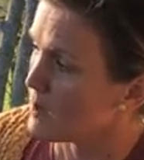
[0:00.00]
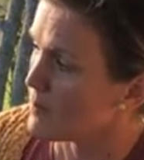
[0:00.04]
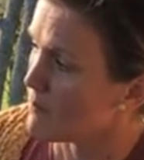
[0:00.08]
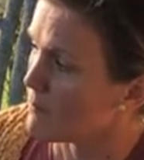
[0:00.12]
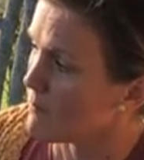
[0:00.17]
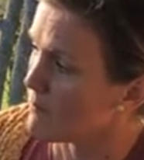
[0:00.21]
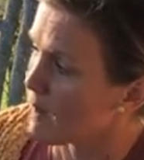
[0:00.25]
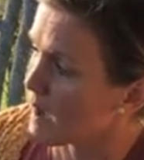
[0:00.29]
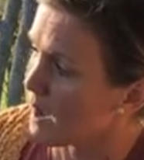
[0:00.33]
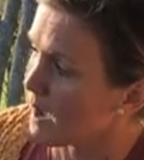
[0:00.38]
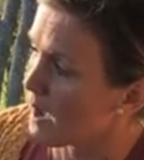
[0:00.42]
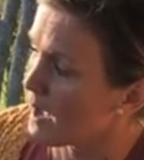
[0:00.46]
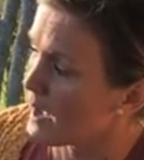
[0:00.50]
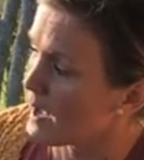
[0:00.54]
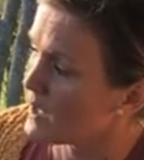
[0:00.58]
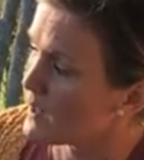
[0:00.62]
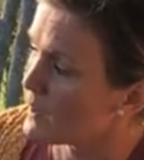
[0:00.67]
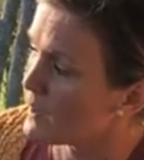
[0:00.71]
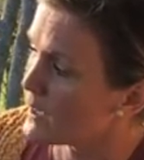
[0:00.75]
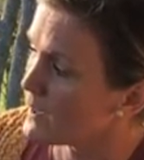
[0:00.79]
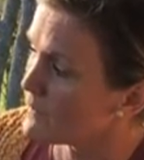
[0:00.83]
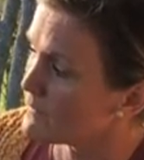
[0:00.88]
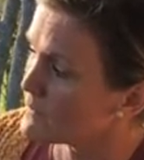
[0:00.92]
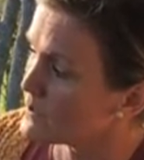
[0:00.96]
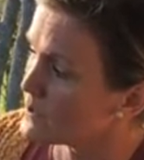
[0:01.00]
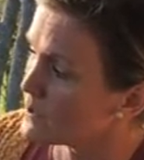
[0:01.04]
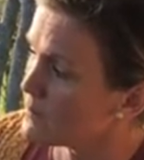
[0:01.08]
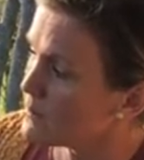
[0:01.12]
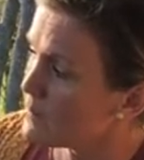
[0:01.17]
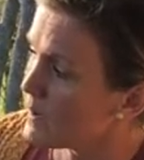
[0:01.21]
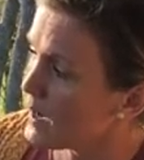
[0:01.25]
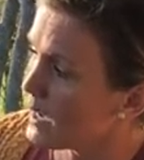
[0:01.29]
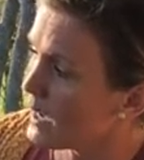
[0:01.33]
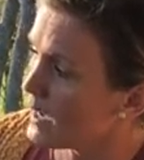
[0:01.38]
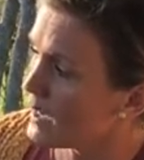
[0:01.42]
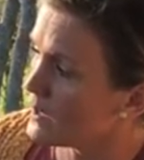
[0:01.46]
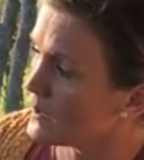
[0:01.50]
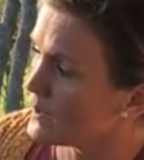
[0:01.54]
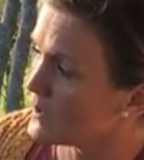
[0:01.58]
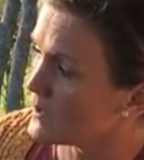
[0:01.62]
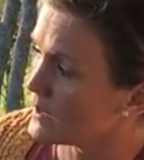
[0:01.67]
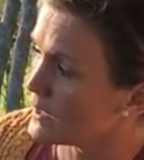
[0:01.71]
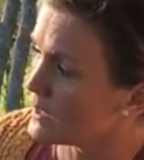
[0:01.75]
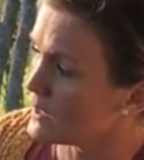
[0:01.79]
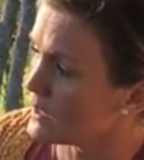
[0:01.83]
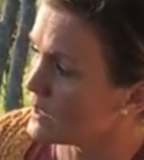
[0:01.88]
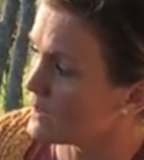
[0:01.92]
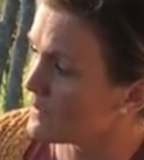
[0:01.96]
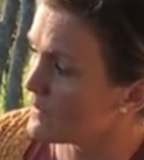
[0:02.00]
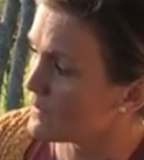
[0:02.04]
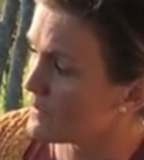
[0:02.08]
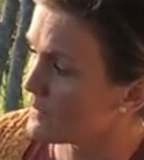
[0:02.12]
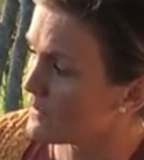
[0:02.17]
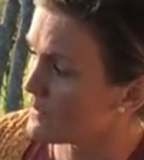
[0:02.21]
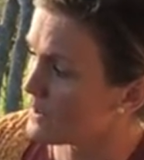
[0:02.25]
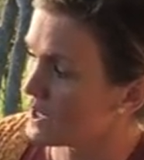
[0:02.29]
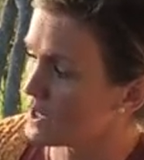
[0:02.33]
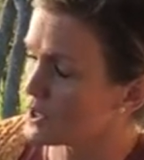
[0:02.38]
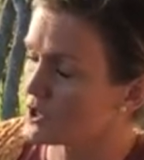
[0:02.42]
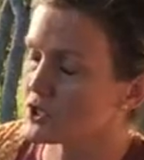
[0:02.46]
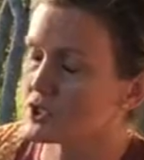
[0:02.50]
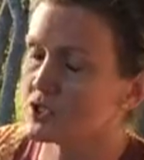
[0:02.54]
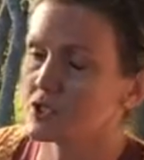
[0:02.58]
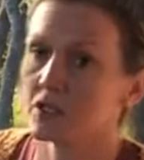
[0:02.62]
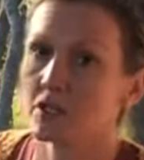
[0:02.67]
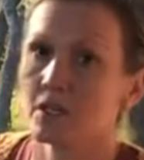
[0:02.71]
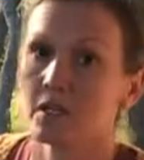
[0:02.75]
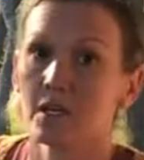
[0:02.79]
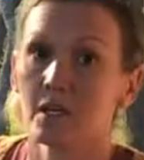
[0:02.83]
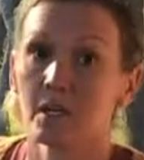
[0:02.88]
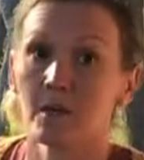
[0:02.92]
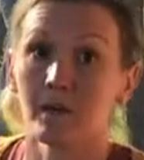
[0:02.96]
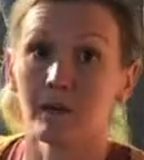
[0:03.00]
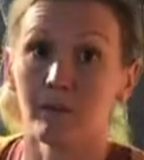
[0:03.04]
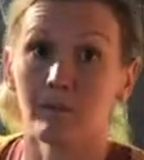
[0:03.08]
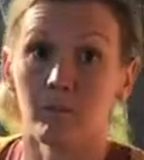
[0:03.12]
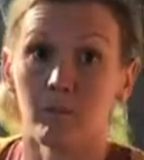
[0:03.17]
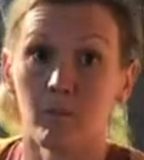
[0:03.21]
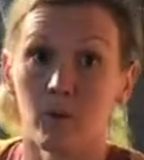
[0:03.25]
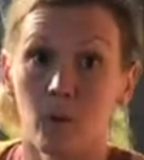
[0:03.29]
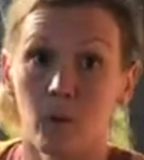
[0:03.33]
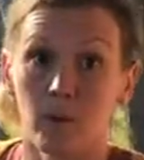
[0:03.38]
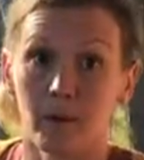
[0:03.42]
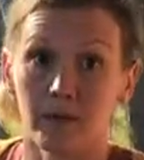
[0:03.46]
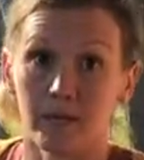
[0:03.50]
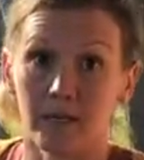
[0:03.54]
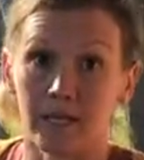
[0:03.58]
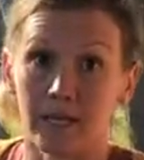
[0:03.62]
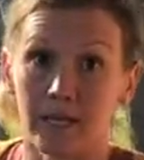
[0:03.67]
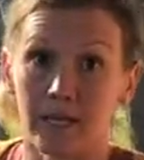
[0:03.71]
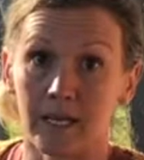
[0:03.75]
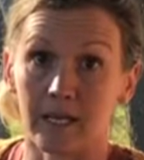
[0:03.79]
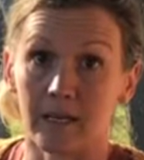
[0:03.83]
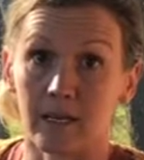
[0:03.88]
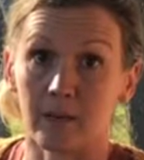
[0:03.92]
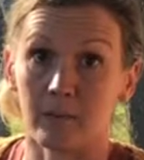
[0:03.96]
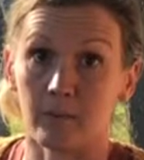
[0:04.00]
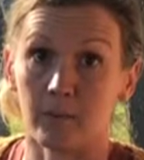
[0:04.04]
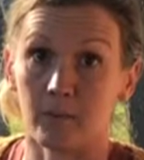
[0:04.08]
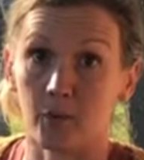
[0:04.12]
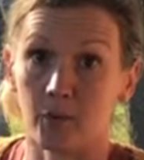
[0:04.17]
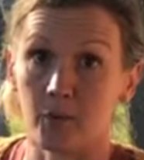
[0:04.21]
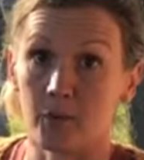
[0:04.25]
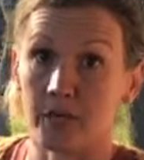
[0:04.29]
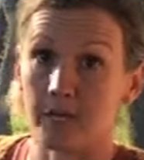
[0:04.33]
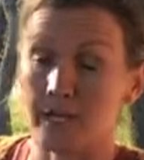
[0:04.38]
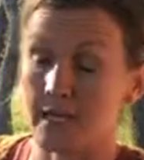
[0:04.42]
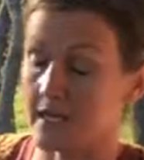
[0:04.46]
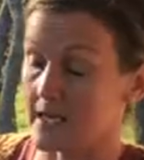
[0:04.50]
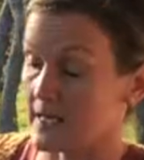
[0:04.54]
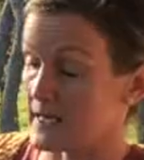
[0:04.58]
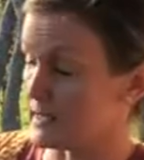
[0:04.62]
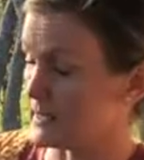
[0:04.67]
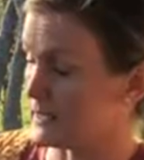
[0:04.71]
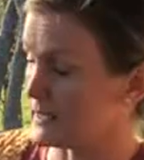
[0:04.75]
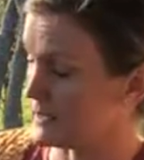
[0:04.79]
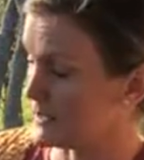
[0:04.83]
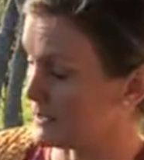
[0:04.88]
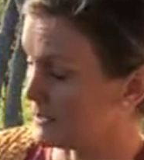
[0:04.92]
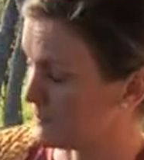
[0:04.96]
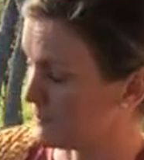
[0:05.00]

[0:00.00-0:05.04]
mile after mile in the fresh morning breeze.